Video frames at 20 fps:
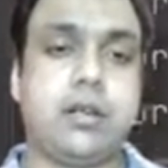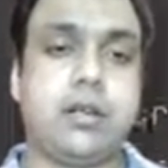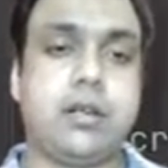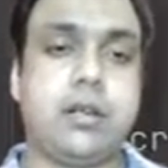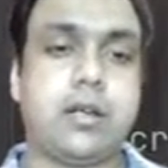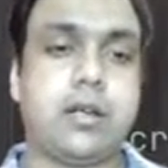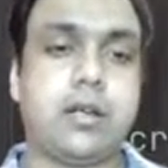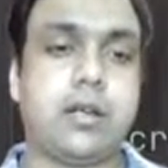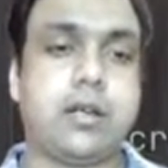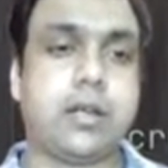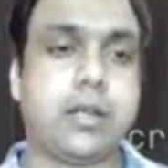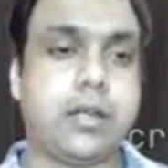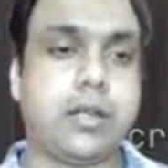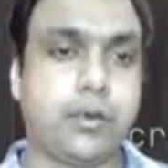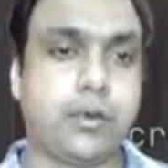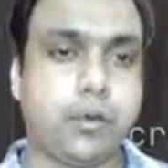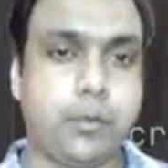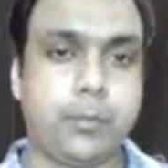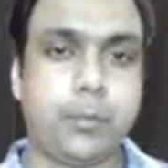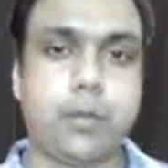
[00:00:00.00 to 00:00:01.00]
and I
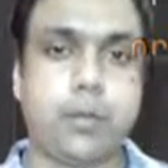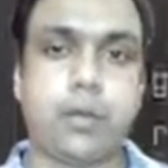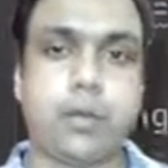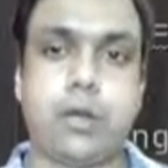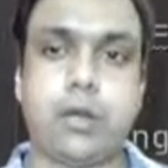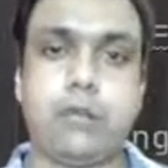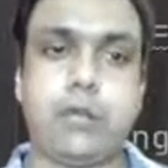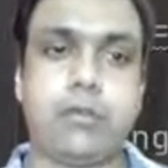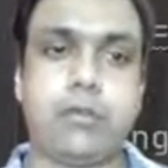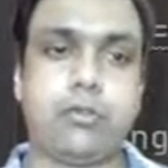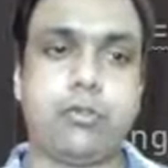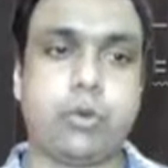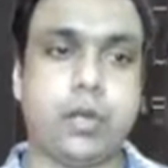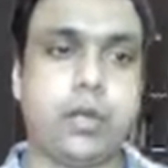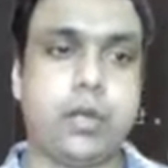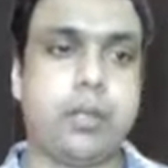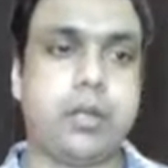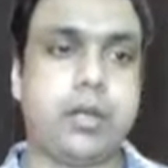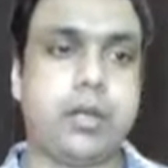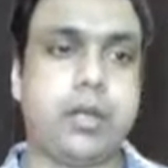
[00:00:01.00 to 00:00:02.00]
hope you all will
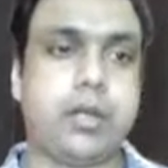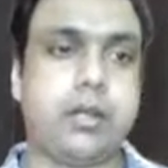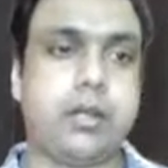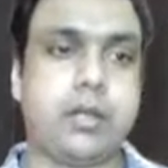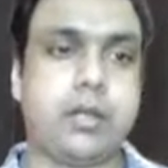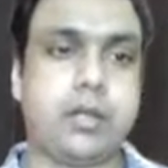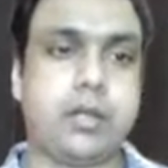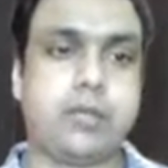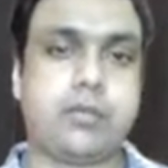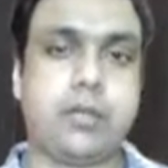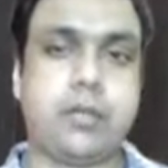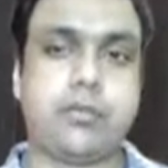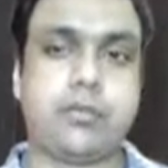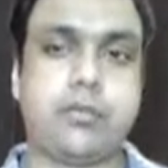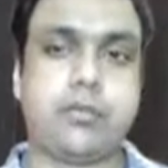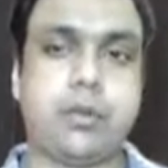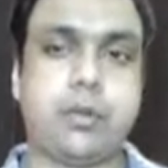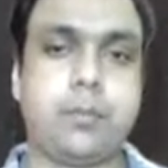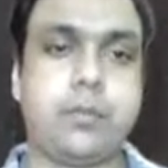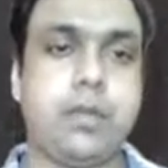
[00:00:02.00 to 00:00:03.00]
join me in the next
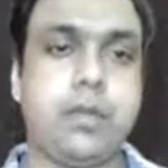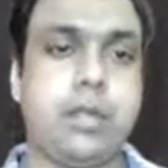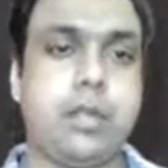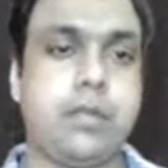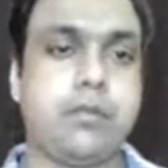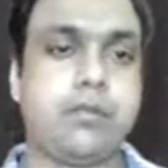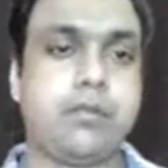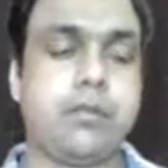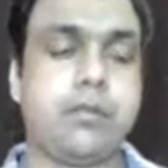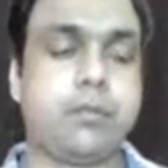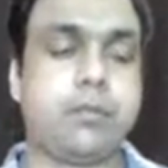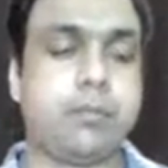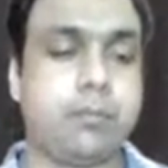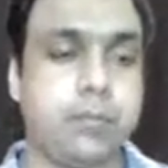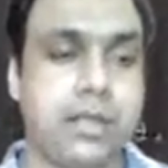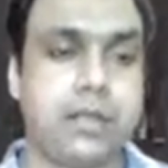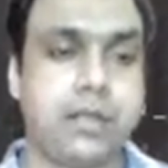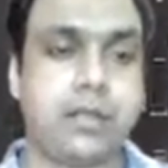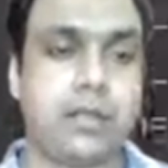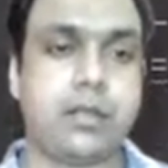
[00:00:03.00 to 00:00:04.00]
lecture. Please
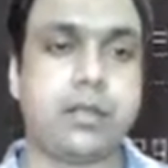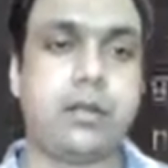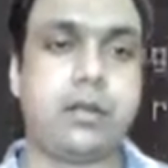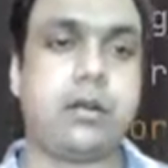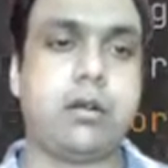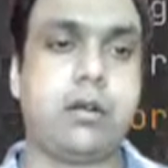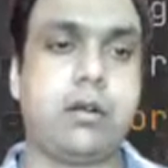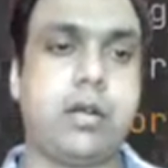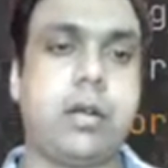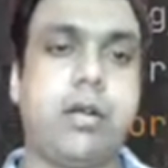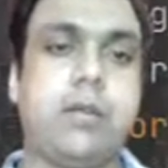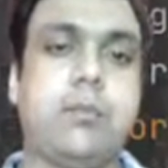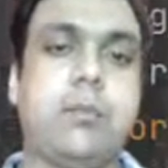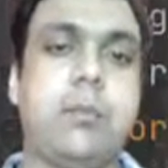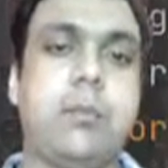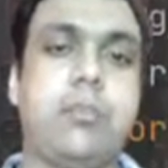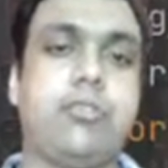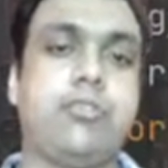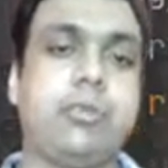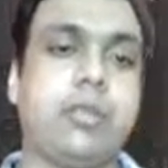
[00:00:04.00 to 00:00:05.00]
be there. I'll
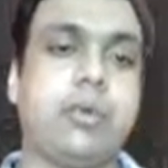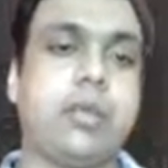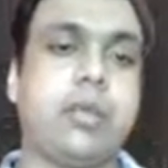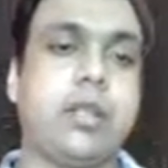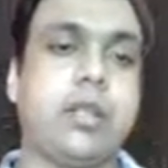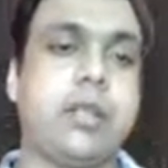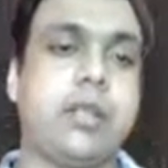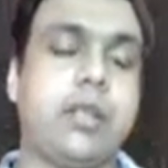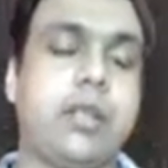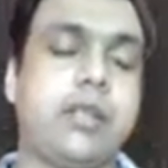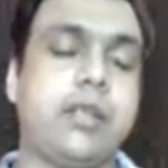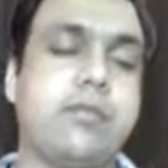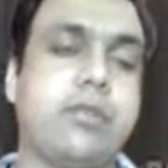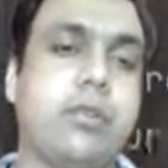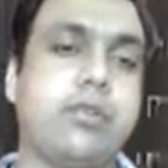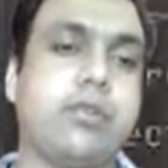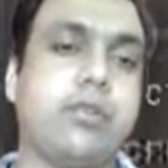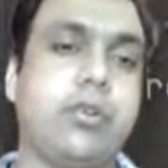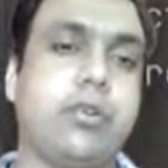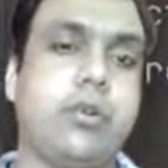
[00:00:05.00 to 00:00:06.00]
be shooting the next
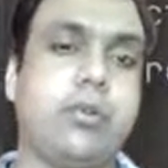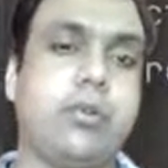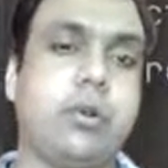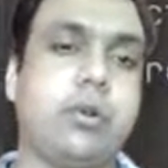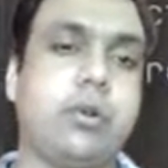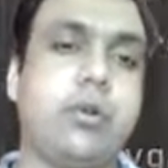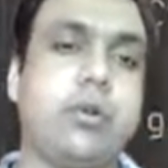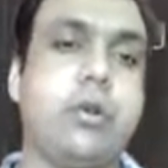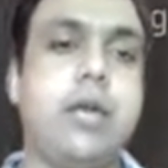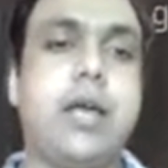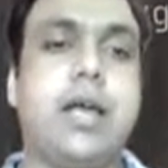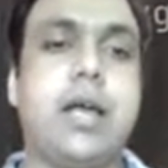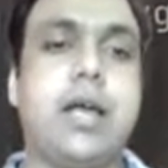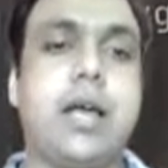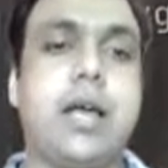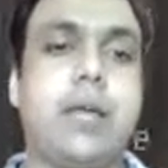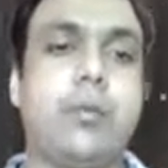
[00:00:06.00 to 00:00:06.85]
lecture tomorrow, and